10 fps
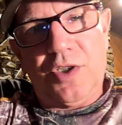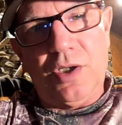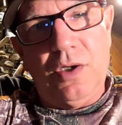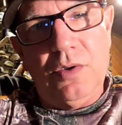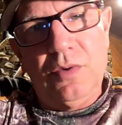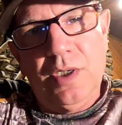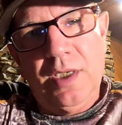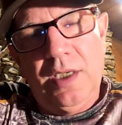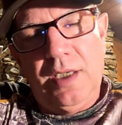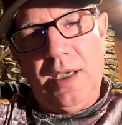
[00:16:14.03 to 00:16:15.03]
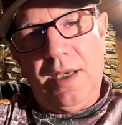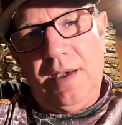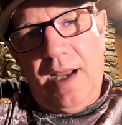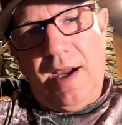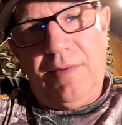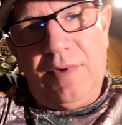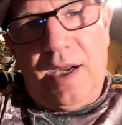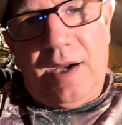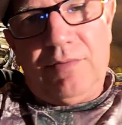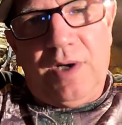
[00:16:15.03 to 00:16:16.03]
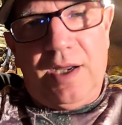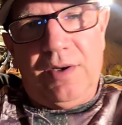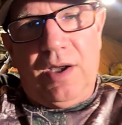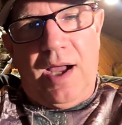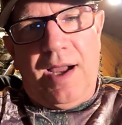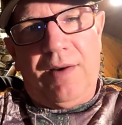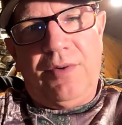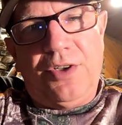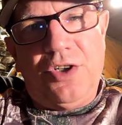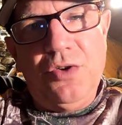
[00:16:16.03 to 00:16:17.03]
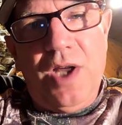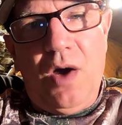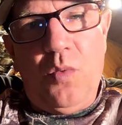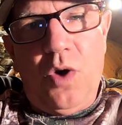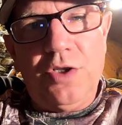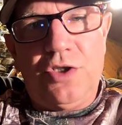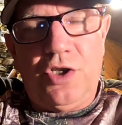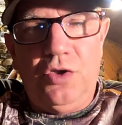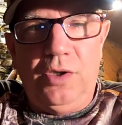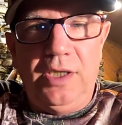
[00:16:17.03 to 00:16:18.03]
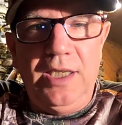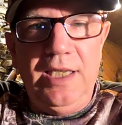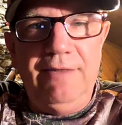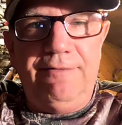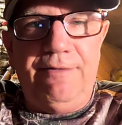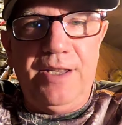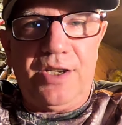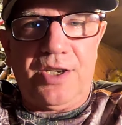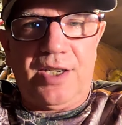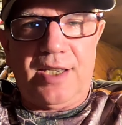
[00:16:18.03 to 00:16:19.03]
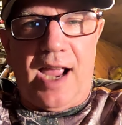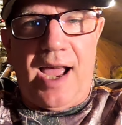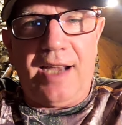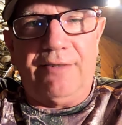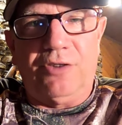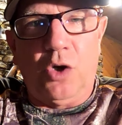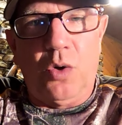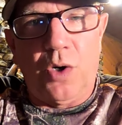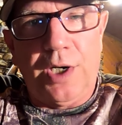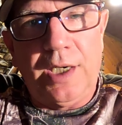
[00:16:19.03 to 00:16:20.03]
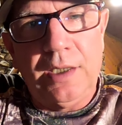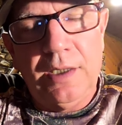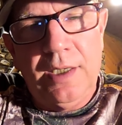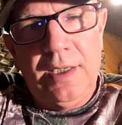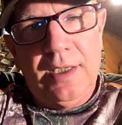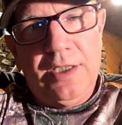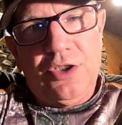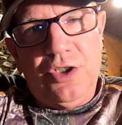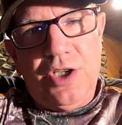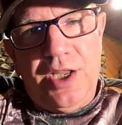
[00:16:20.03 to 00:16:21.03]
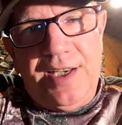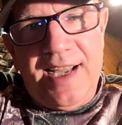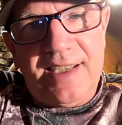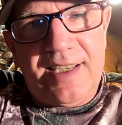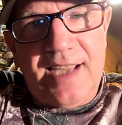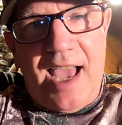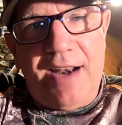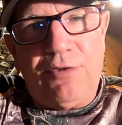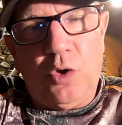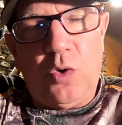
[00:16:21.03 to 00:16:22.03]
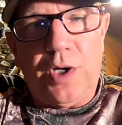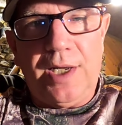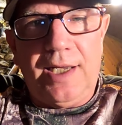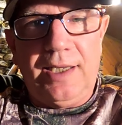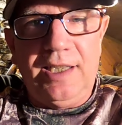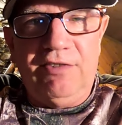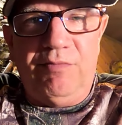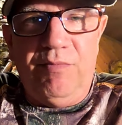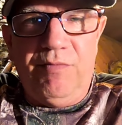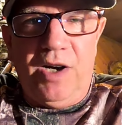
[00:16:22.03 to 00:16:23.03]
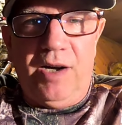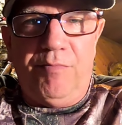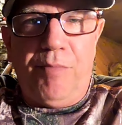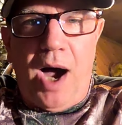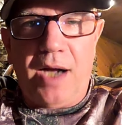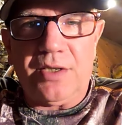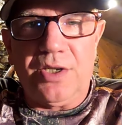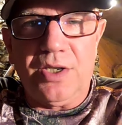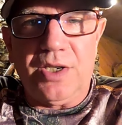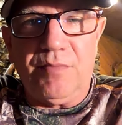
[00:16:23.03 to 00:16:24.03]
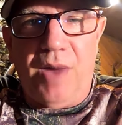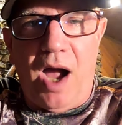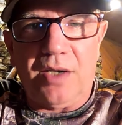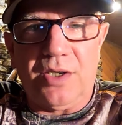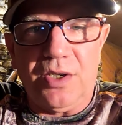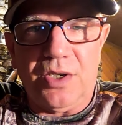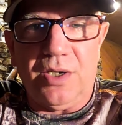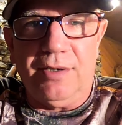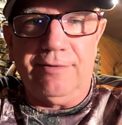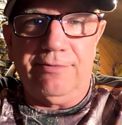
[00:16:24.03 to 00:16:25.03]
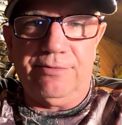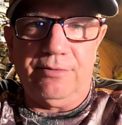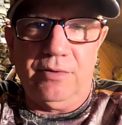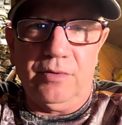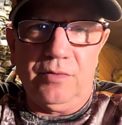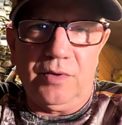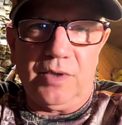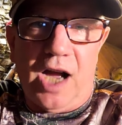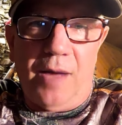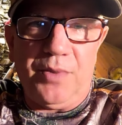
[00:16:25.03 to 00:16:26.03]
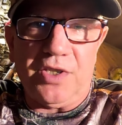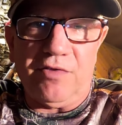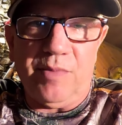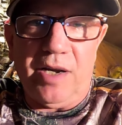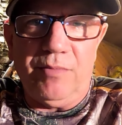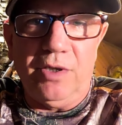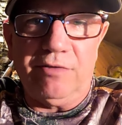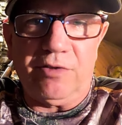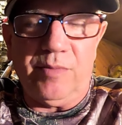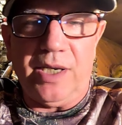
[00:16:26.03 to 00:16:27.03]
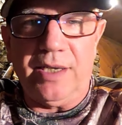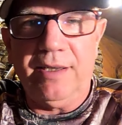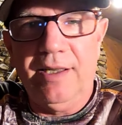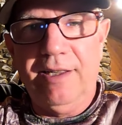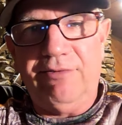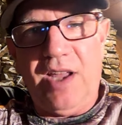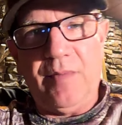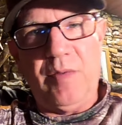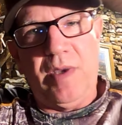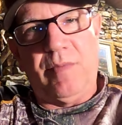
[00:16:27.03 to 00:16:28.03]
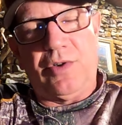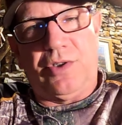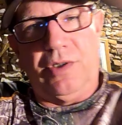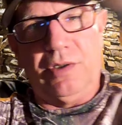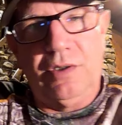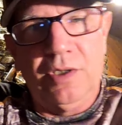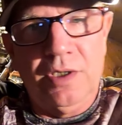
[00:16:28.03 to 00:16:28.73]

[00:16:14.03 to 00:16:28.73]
So, yeah, I do not want to leave this side of glory to the next side of glory and leave boxes and boxes of copies of my book for my family members to